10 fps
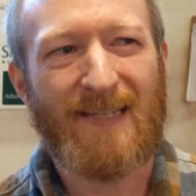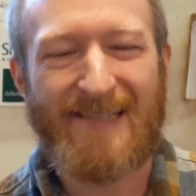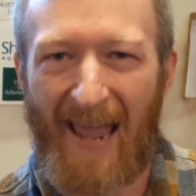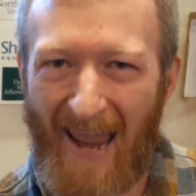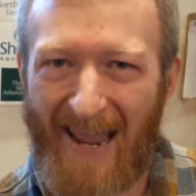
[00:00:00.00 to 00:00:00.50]

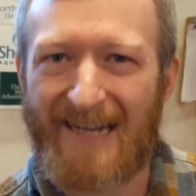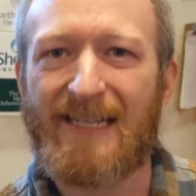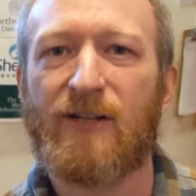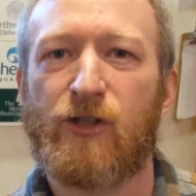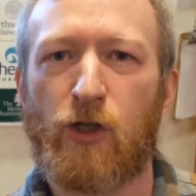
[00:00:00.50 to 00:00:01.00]
can
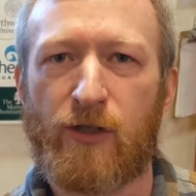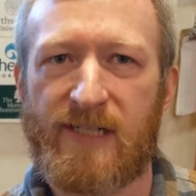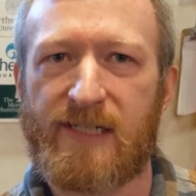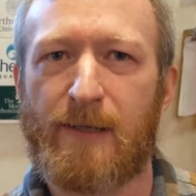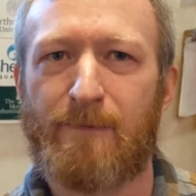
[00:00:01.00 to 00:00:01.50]
get turned
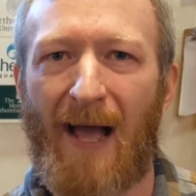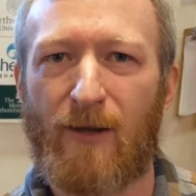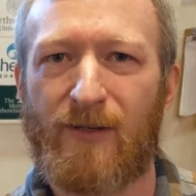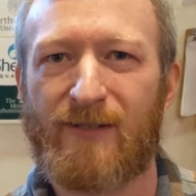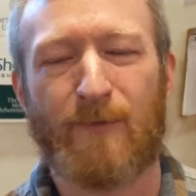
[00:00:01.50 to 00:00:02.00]
into
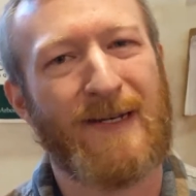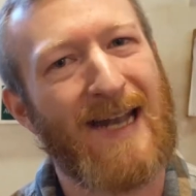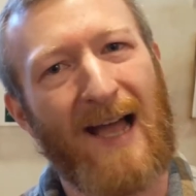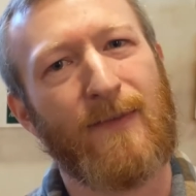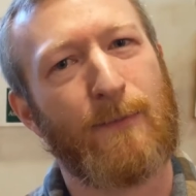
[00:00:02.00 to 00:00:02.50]
biodiesel, but
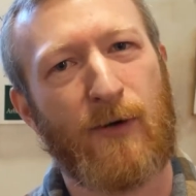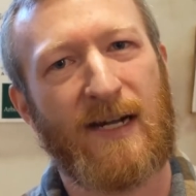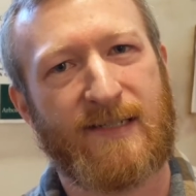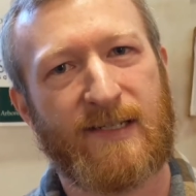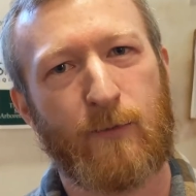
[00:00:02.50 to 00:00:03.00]
not in the
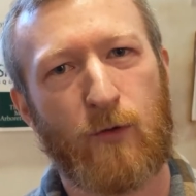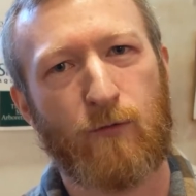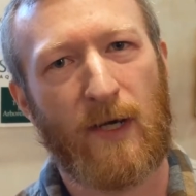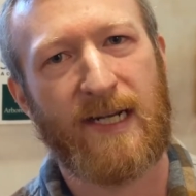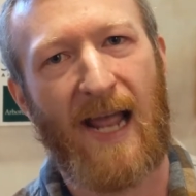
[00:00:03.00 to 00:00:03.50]
process that we're
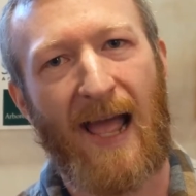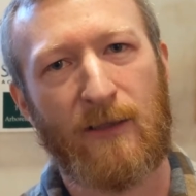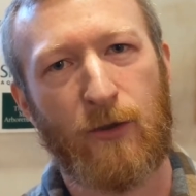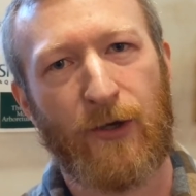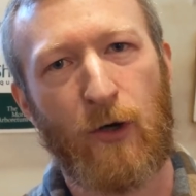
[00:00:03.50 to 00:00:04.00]
running
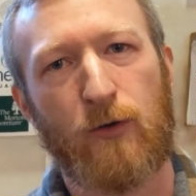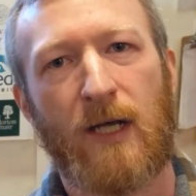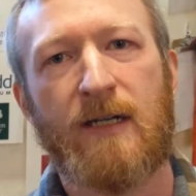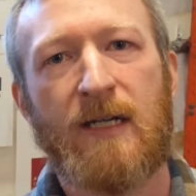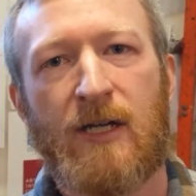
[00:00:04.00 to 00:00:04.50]
at
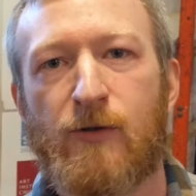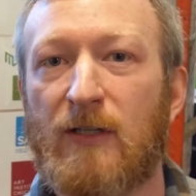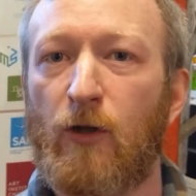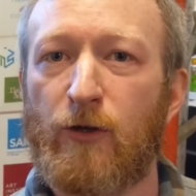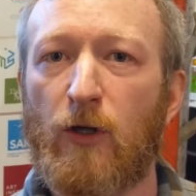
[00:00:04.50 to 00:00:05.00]
Loyola. So
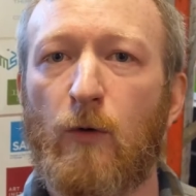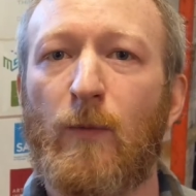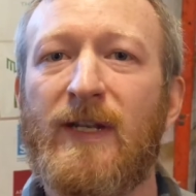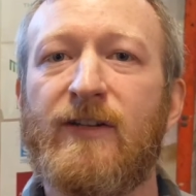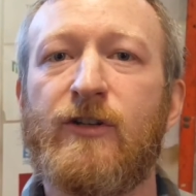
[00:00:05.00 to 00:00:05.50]
at Loyola, what
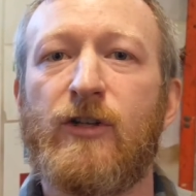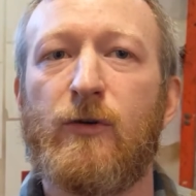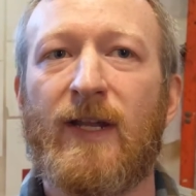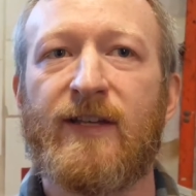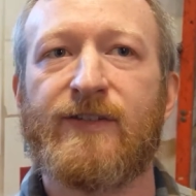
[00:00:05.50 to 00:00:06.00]
we need to
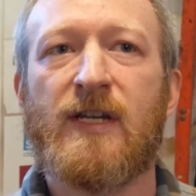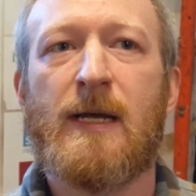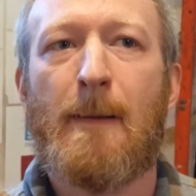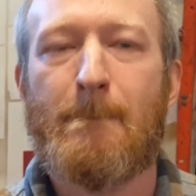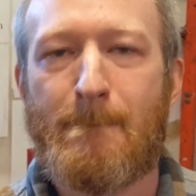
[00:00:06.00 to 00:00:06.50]
do is
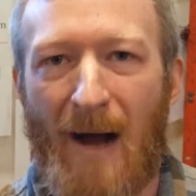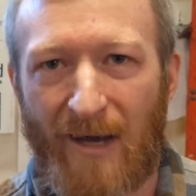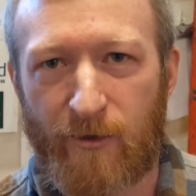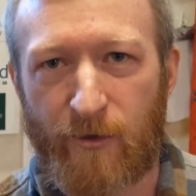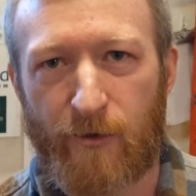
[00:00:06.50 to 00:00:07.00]

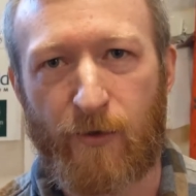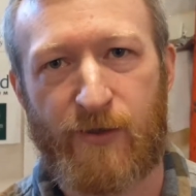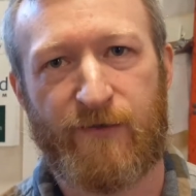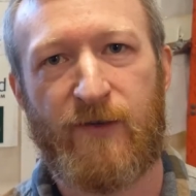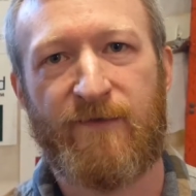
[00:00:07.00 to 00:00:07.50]
monitor
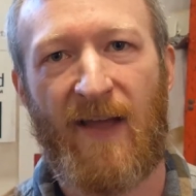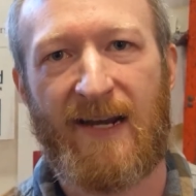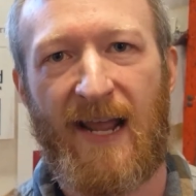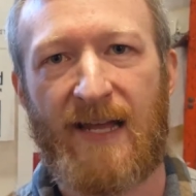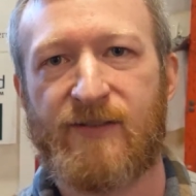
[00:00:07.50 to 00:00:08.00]
those free
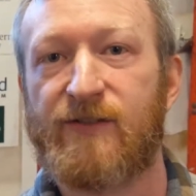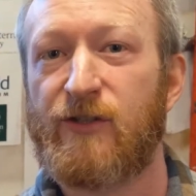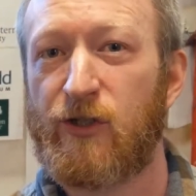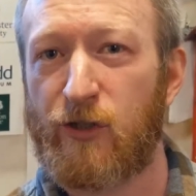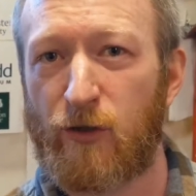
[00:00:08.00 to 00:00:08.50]
fatty acids,
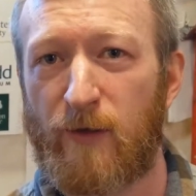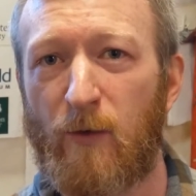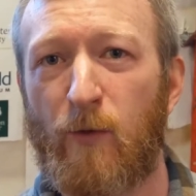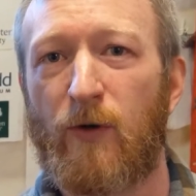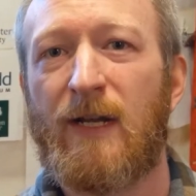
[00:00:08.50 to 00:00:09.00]
ensure
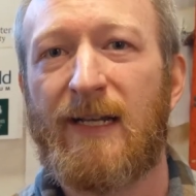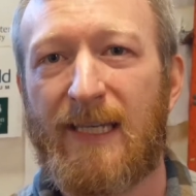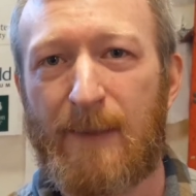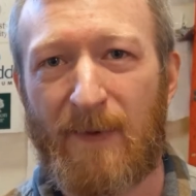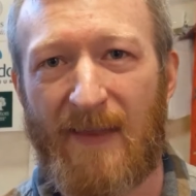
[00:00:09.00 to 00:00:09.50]
that we're
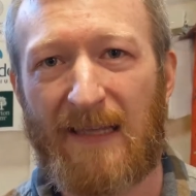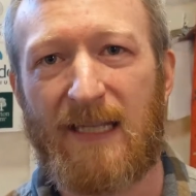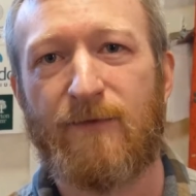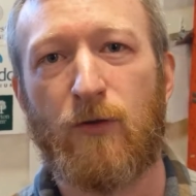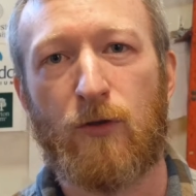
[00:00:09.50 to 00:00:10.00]
keeping that
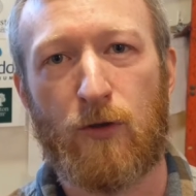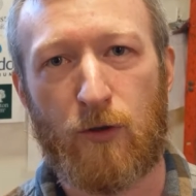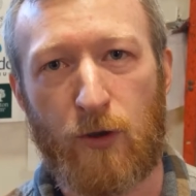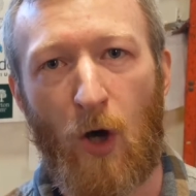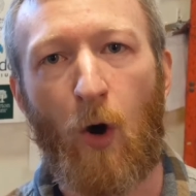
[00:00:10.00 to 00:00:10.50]
level
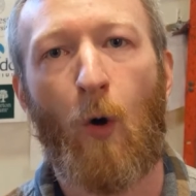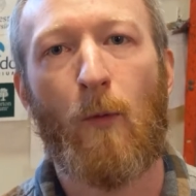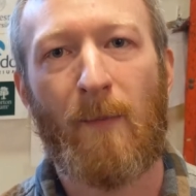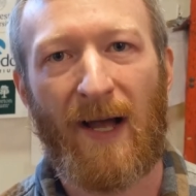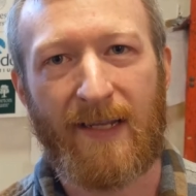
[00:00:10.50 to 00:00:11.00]

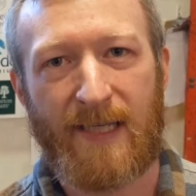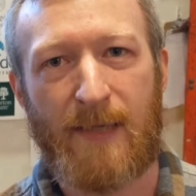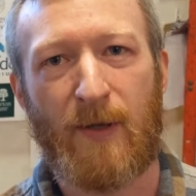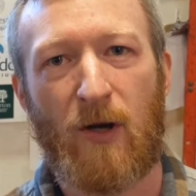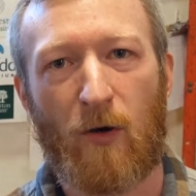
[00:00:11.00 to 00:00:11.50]
low by
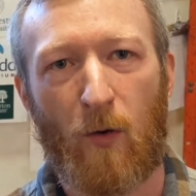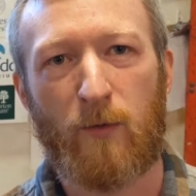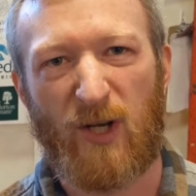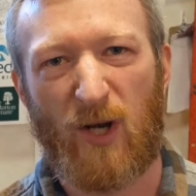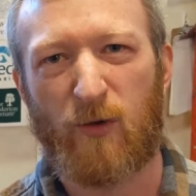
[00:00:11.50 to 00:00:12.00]
keeping our
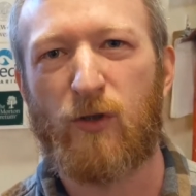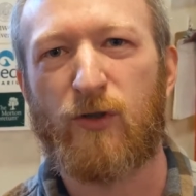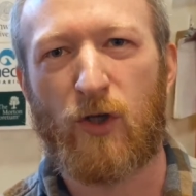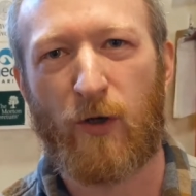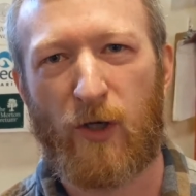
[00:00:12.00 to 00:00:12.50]

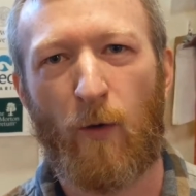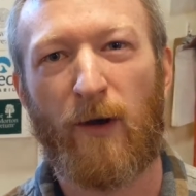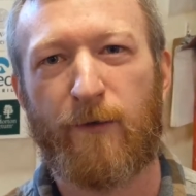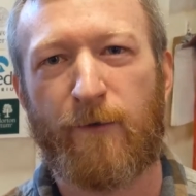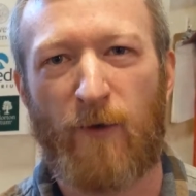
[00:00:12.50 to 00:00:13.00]
used cooking
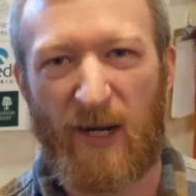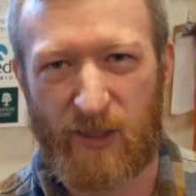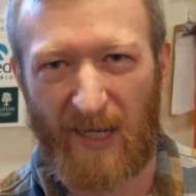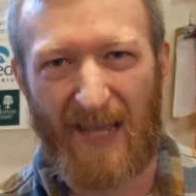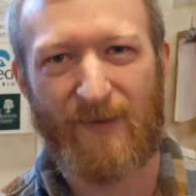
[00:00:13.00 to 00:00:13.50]
oil
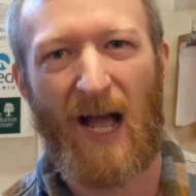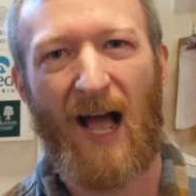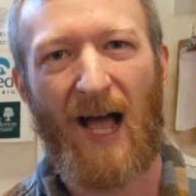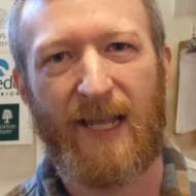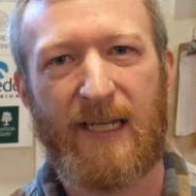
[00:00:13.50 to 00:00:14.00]
fresh, kind of having a
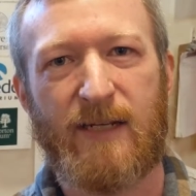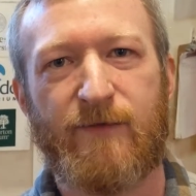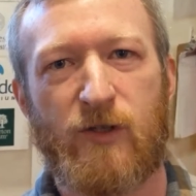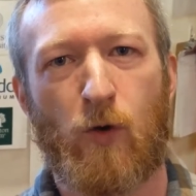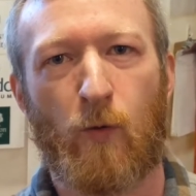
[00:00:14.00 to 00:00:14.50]
high
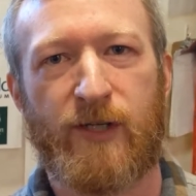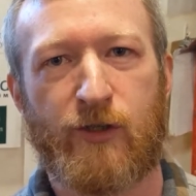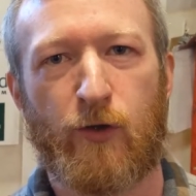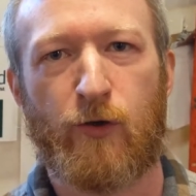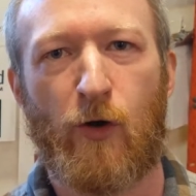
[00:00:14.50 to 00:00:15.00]
inventory
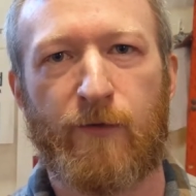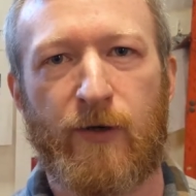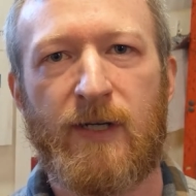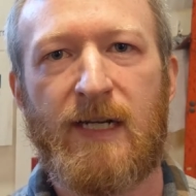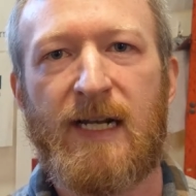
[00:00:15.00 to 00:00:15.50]

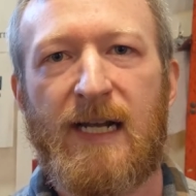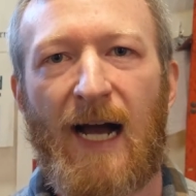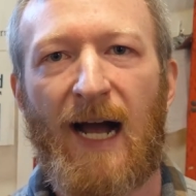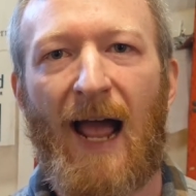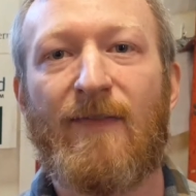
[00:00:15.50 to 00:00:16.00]
turnover.
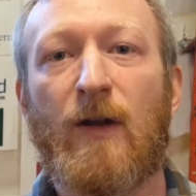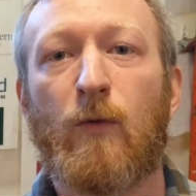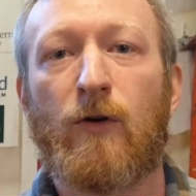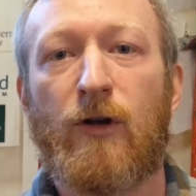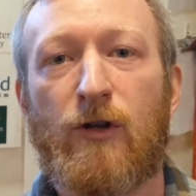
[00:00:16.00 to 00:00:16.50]
And then
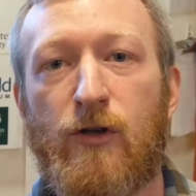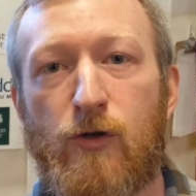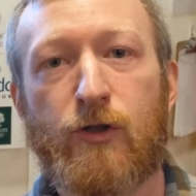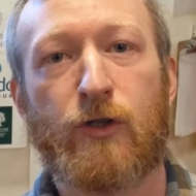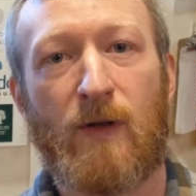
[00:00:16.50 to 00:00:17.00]
we're
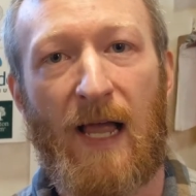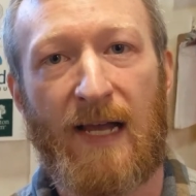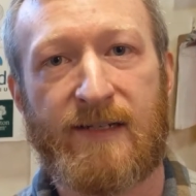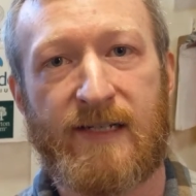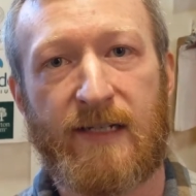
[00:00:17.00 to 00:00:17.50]

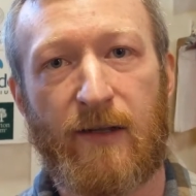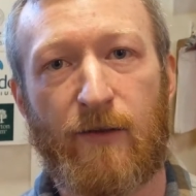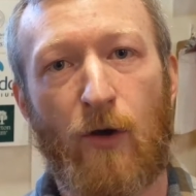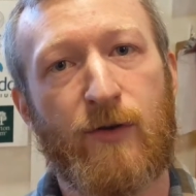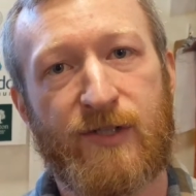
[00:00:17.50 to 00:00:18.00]
neutralizing
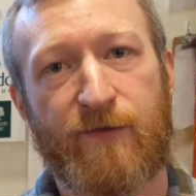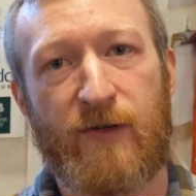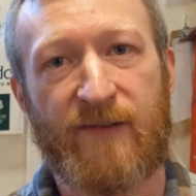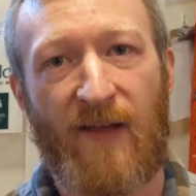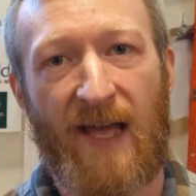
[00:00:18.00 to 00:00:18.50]
those
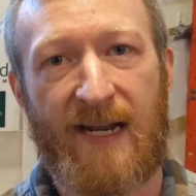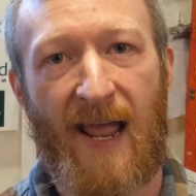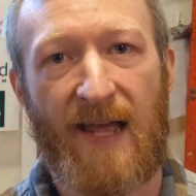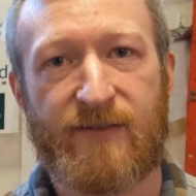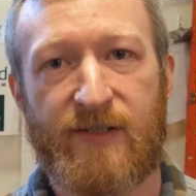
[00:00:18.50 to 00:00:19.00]
free fatty
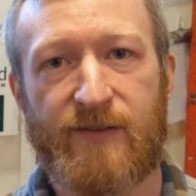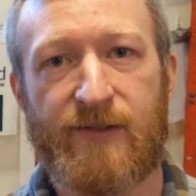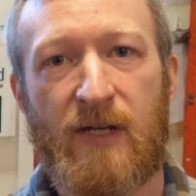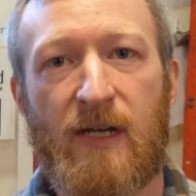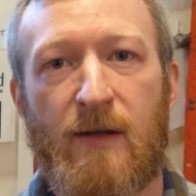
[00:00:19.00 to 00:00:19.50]

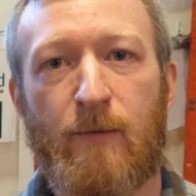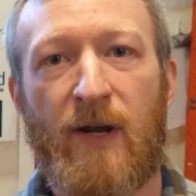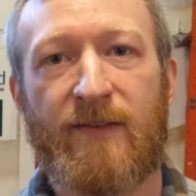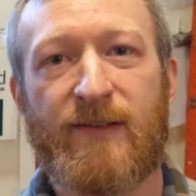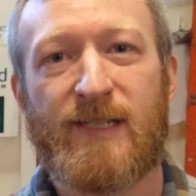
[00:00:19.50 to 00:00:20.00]
acids
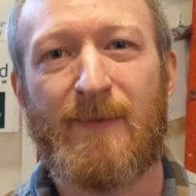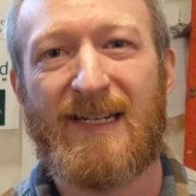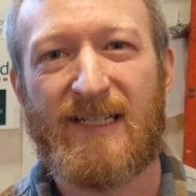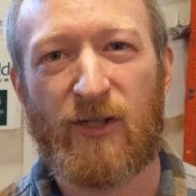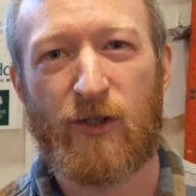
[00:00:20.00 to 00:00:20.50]
with some
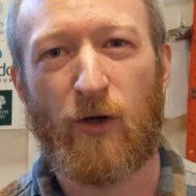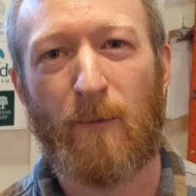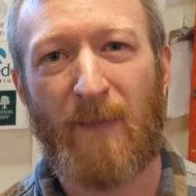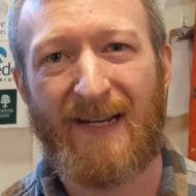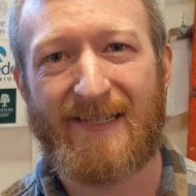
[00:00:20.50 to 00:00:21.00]
additional
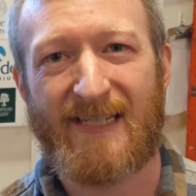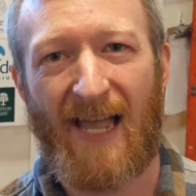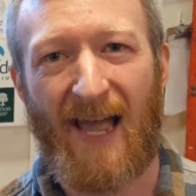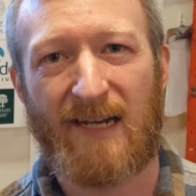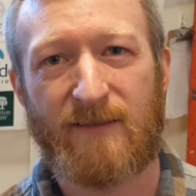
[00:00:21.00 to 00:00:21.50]
base
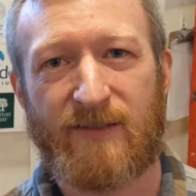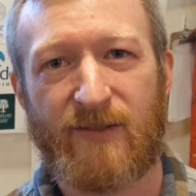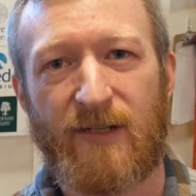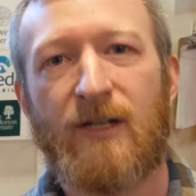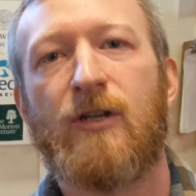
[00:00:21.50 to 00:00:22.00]

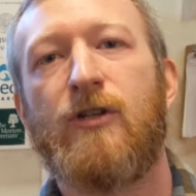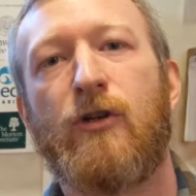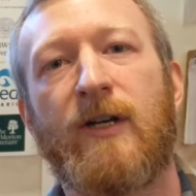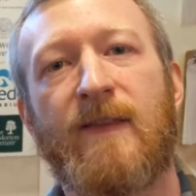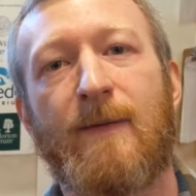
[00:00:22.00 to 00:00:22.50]
catalyst,
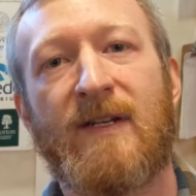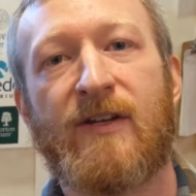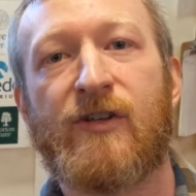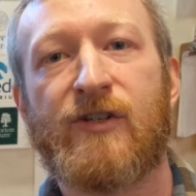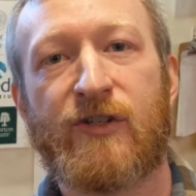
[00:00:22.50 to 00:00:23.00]
turning them
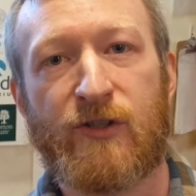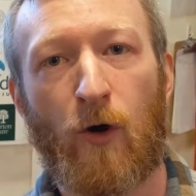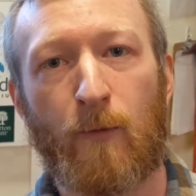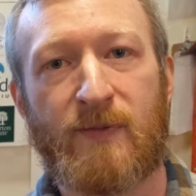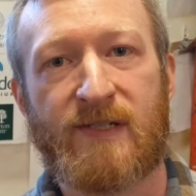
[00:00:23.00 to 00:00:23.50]
into
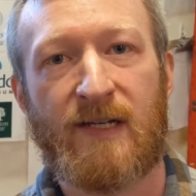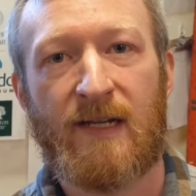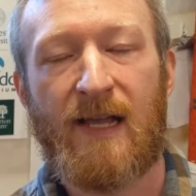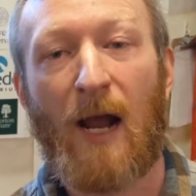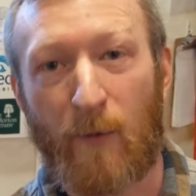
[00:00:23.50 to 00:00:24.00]
soaps,
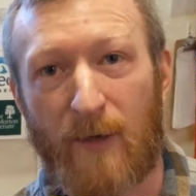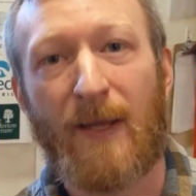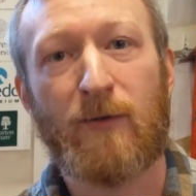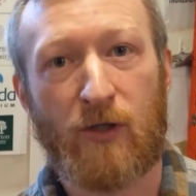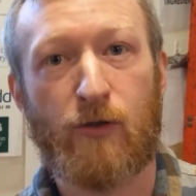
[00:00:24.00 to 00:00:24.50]
and we're going to
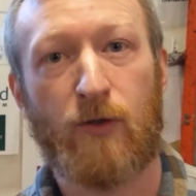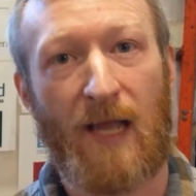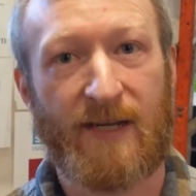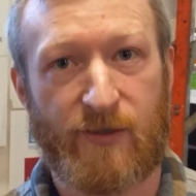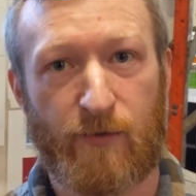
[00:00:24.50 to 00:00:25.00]
be able to
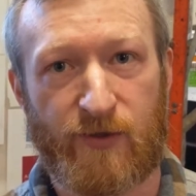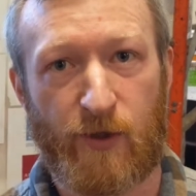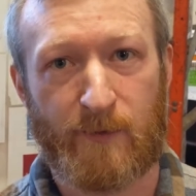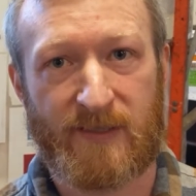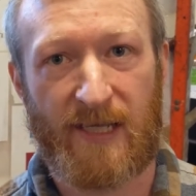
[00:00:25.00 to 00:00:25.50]
utilize those
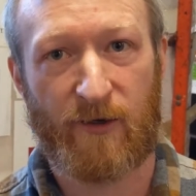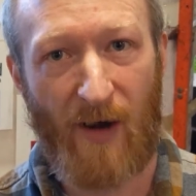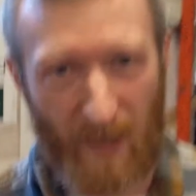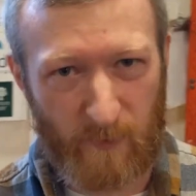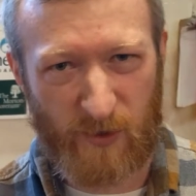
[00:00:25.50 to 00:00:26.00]
soaps later
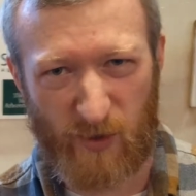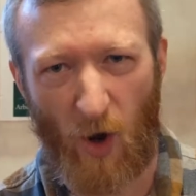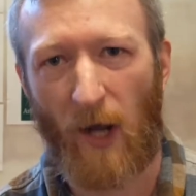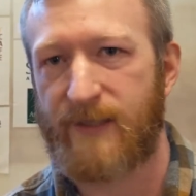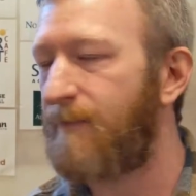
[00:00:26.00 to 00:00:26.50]
on, which is
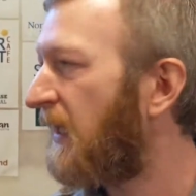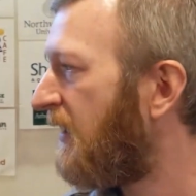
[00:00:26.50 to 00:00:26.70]
awesome.